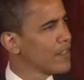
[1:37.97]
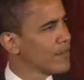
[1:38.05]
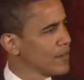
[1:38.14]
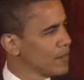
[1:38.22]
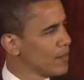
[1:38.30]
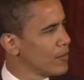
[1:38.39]

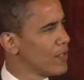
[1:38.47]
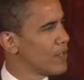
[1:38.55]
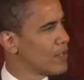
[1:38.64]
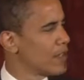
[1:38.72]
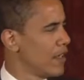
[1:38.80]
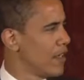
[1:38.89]
It
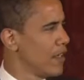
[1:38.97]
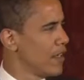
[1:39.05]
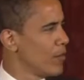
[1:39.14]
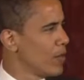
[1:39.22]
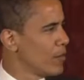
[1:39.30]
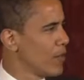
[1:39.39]
was
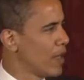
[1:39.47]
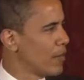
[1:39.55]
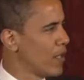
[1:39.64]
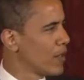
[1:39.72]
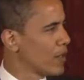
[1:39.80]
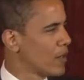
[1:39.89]
what my
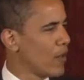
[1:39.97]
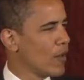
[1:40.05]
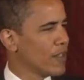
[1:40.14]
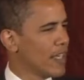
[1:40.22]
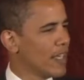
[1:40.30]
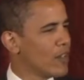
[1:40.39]
mother
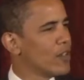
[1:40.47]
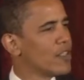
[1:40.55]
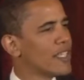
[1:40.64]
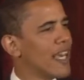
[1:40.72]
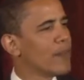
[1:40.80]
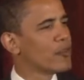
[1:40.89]
called a good
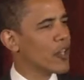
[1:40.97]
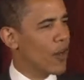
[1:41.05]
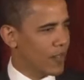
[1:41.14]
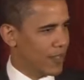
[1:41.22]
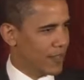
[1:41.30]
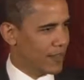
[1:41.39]
time
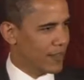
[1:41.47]
Charlie,